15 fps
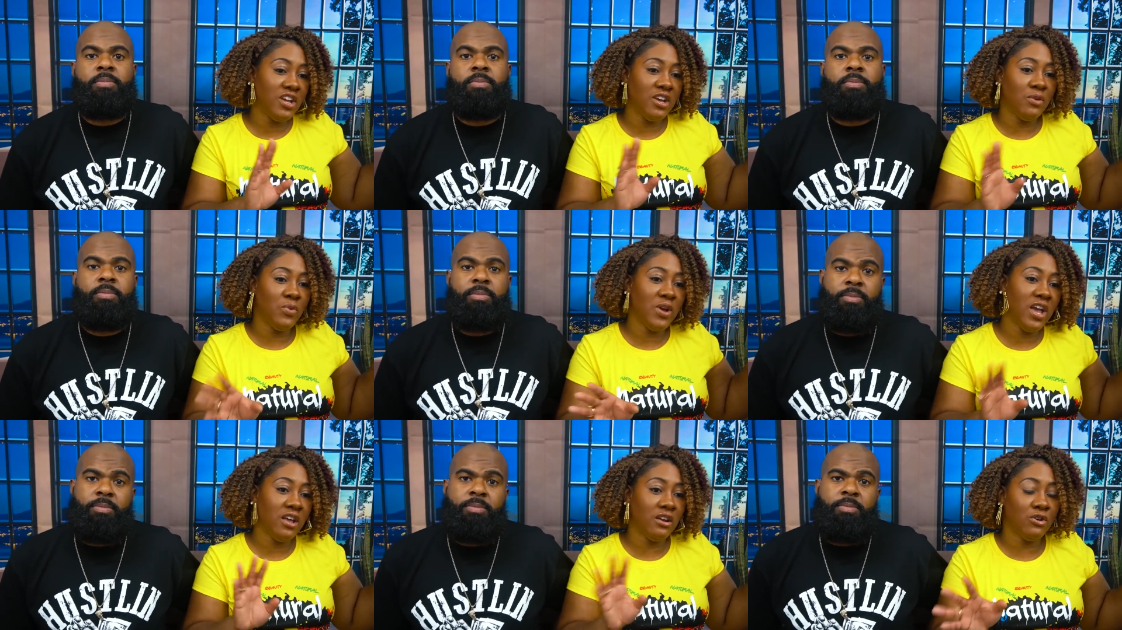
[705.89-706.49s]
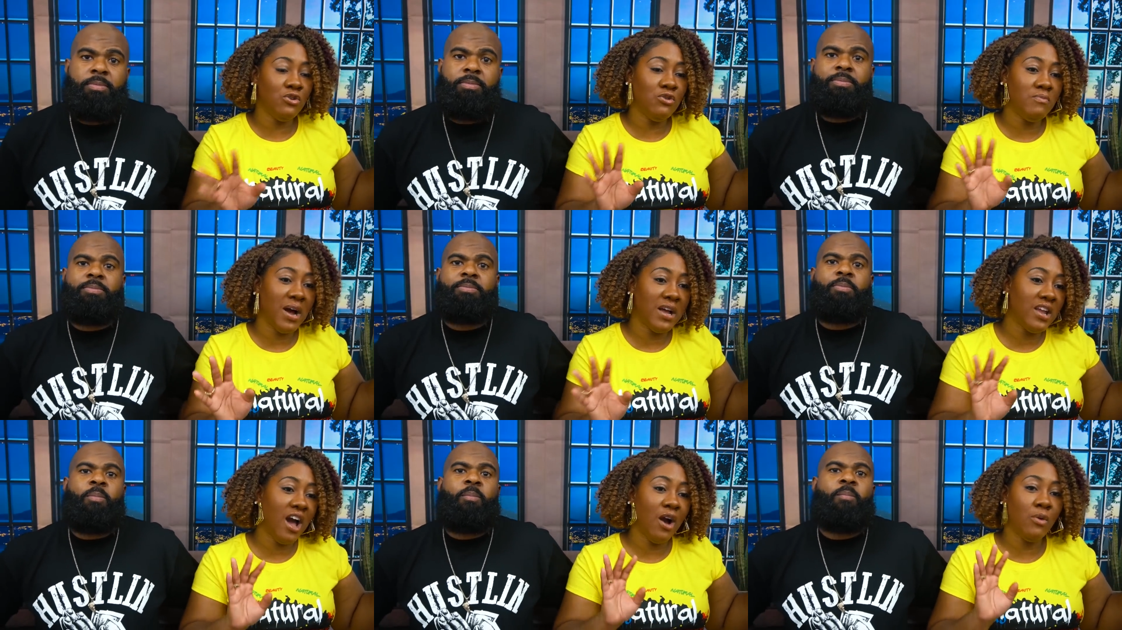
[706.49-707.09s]
Speaker 1: We had a
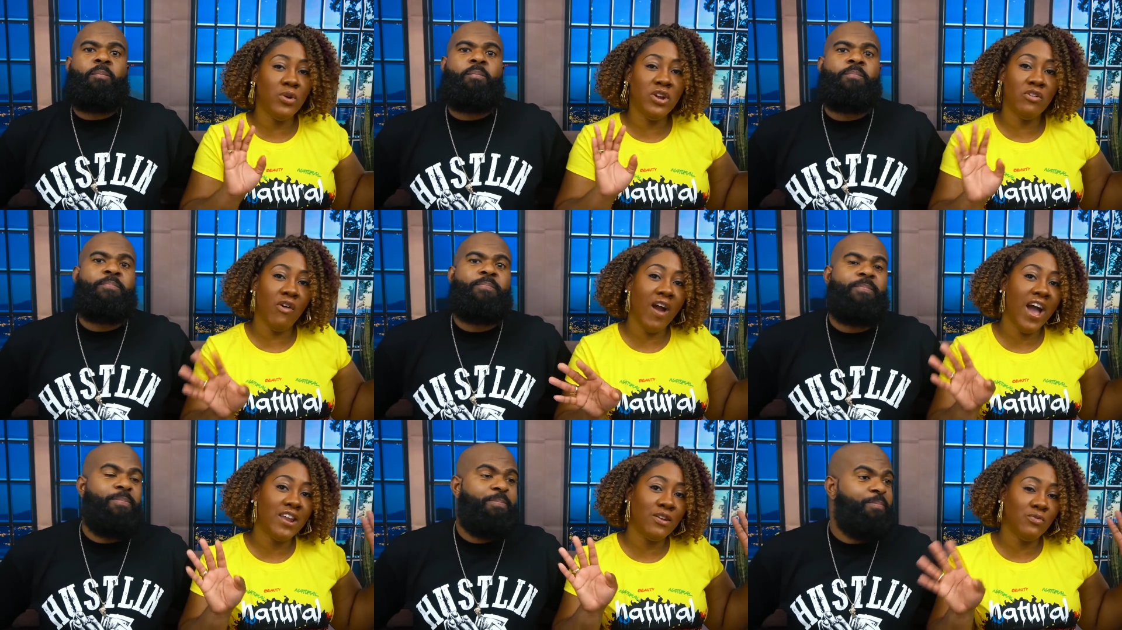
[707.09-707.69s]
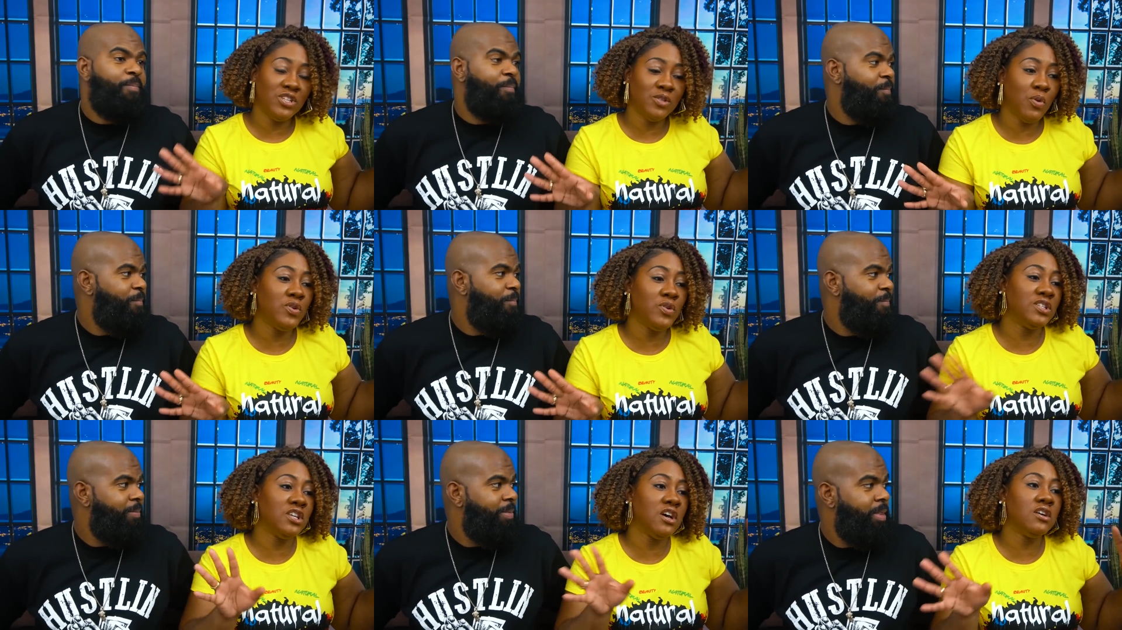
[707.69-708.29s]
kumbaya. We cried and we spoke in
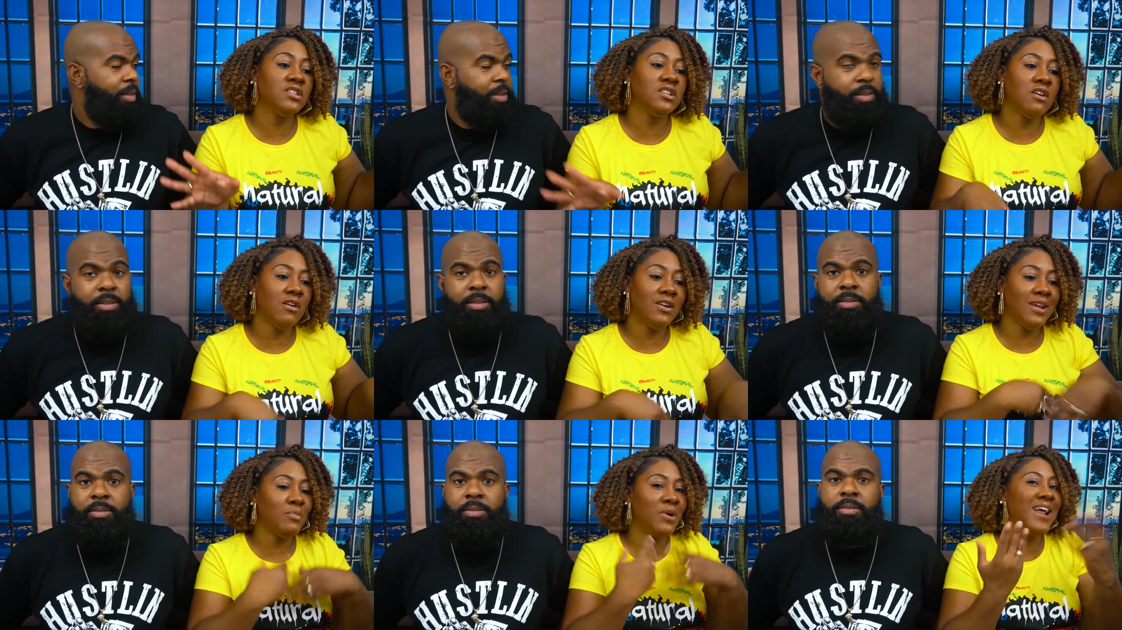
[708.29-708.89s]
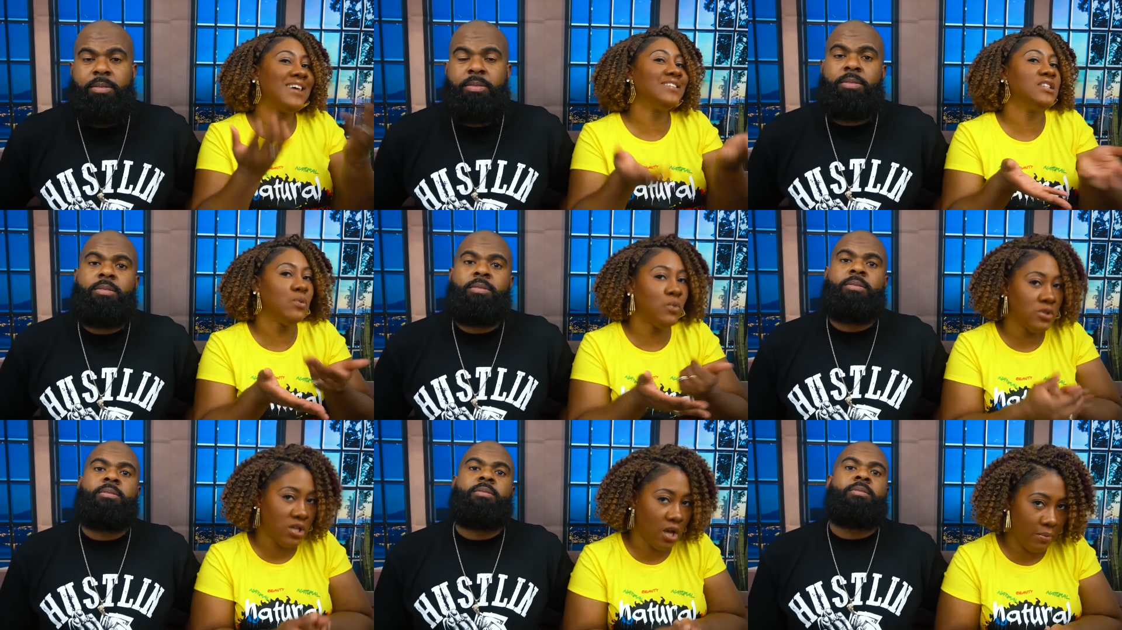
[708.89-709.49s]
tongues and all that, but I still want
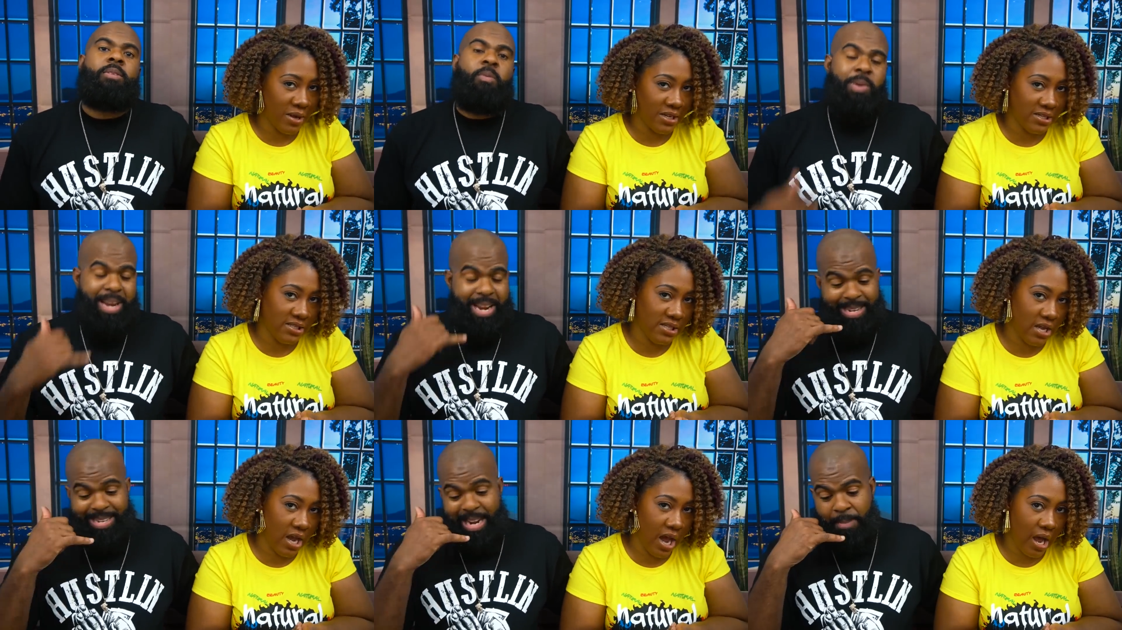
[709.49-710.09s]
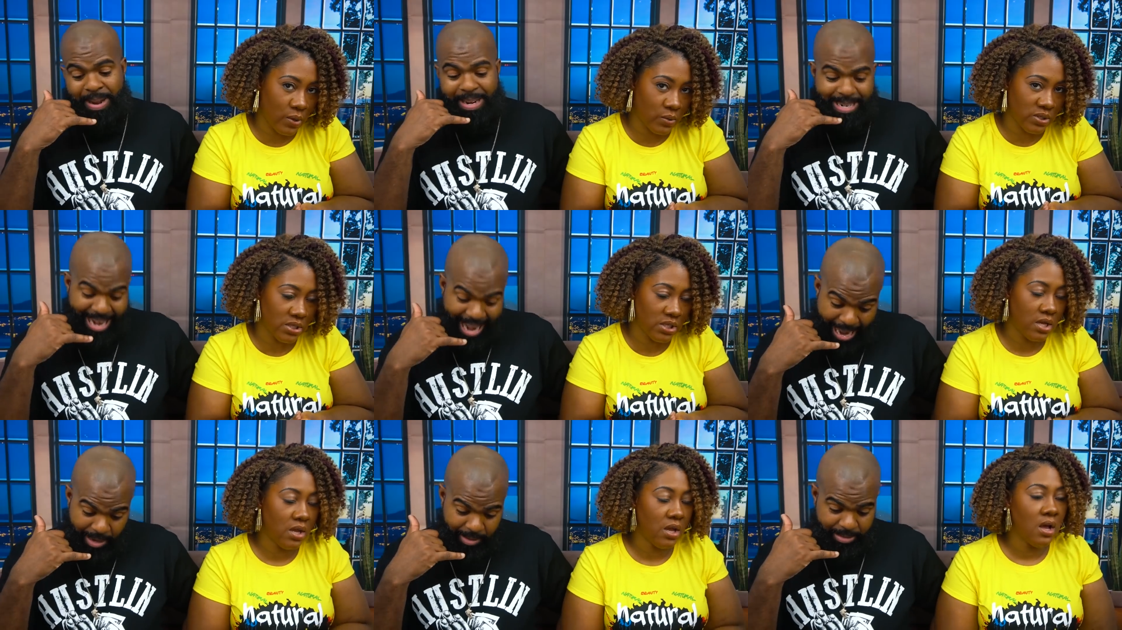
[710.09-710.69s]
to talk about. We need to talk house. about this
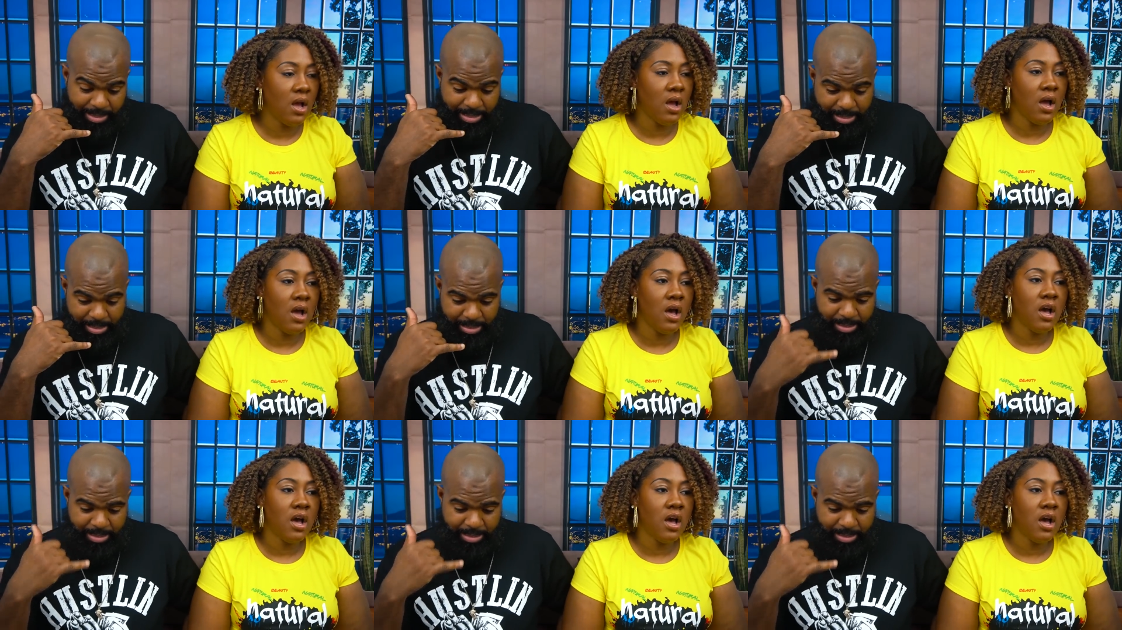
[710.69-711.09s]
house."